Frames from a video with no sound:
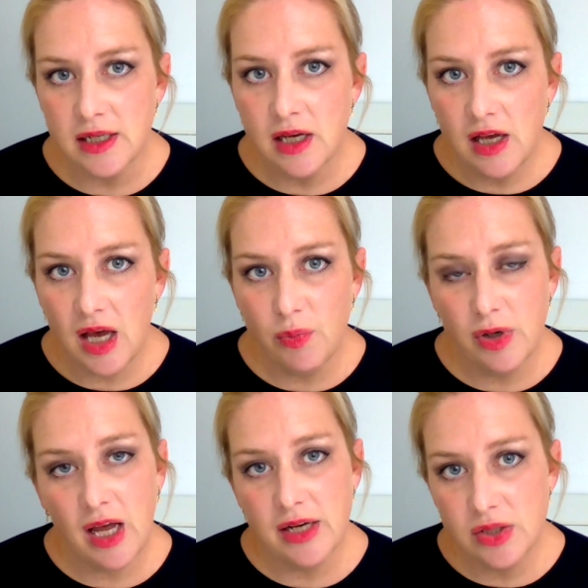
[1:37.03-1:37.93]
and would
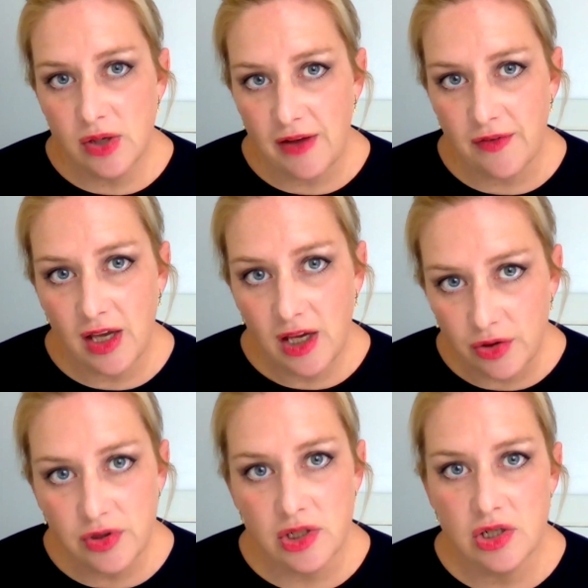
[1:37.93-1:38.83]
like to have a
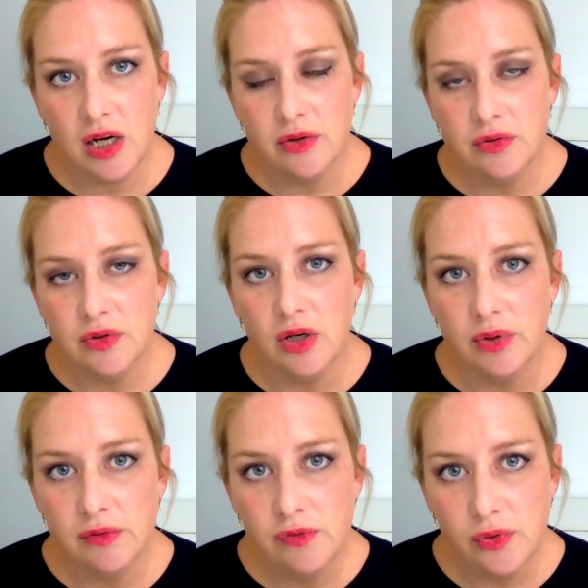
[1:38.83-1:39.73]
healthy child
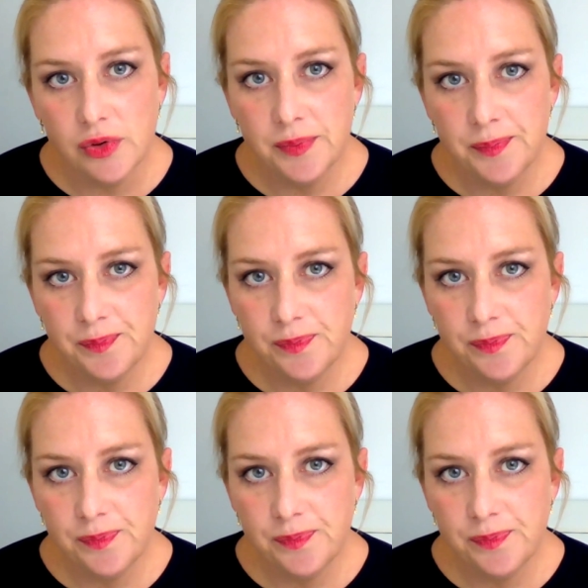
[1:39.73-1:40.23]
going forward.